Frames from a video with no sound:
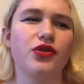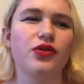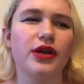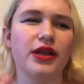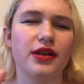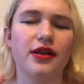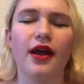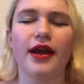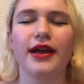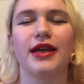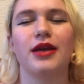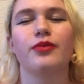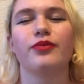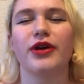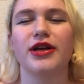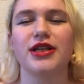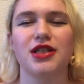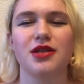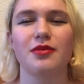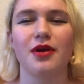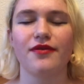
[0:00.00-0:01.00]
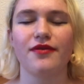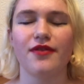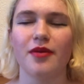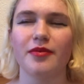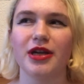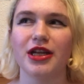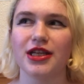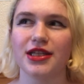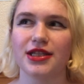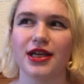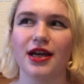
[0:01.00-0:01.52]
like embracing my
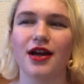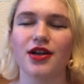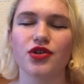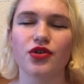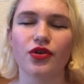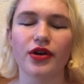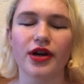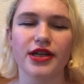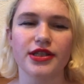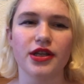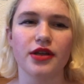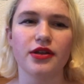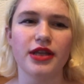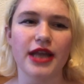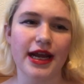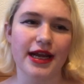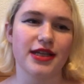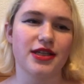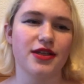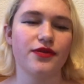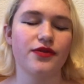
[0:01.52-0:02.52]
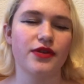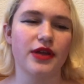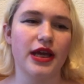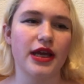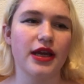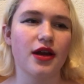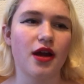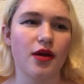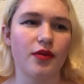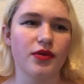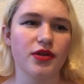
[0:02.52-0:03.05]
femininity. I saw it as a negative thing.
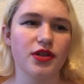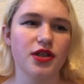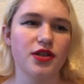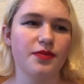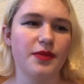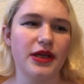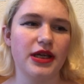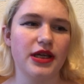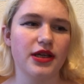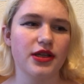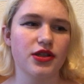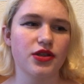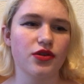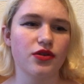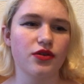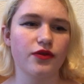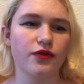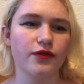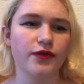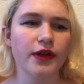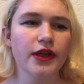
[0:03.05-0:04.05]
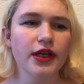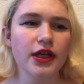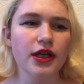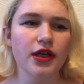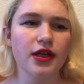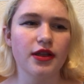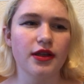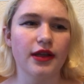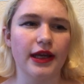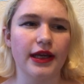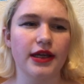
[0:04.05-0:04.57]
I wanted to be as sort of
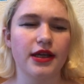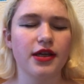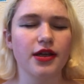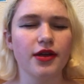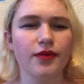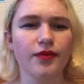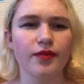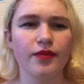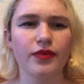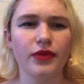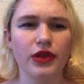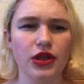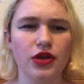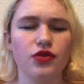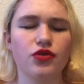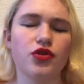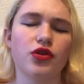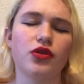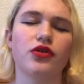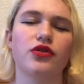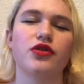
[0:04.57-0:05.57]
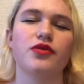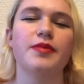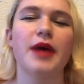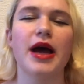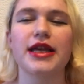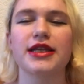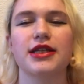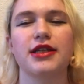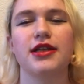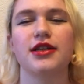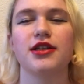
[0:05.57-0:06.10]
neutral or as
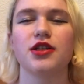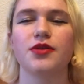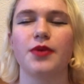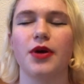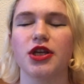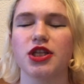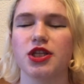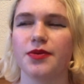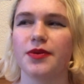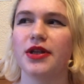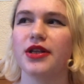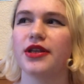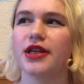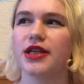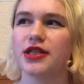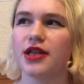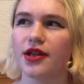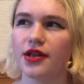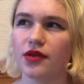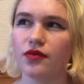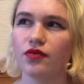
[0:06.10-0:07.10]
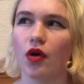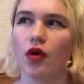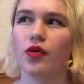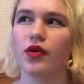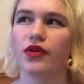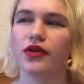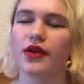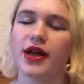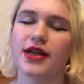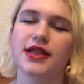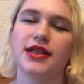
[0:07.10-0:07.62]
masculine as possible, and there's nothing wrong with
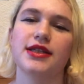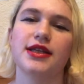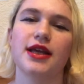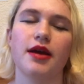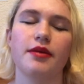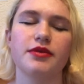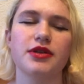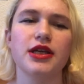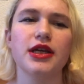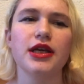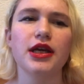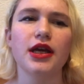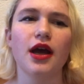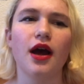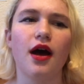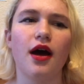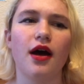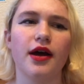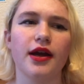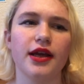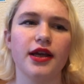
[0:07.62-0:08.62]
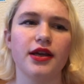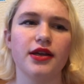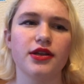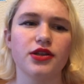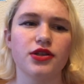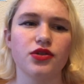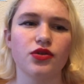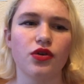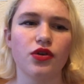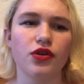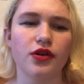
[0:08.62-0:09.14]
that, except I
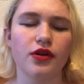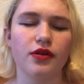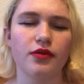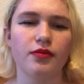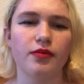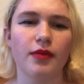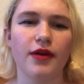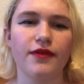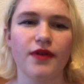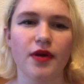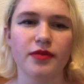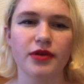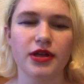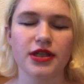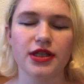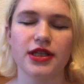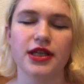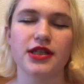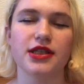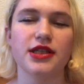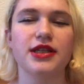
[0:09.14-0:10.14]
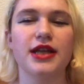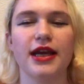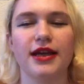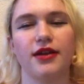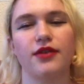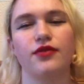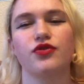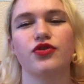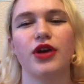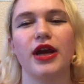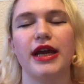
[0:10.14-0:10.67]
saw that my femininity is a
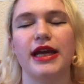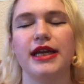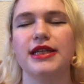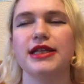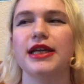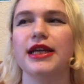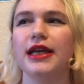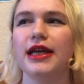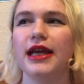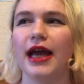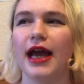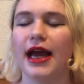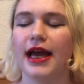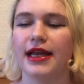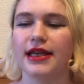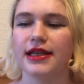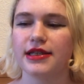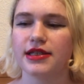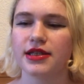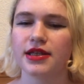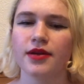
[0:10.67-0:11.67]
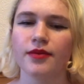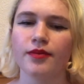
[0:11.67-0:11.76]
negative trait, and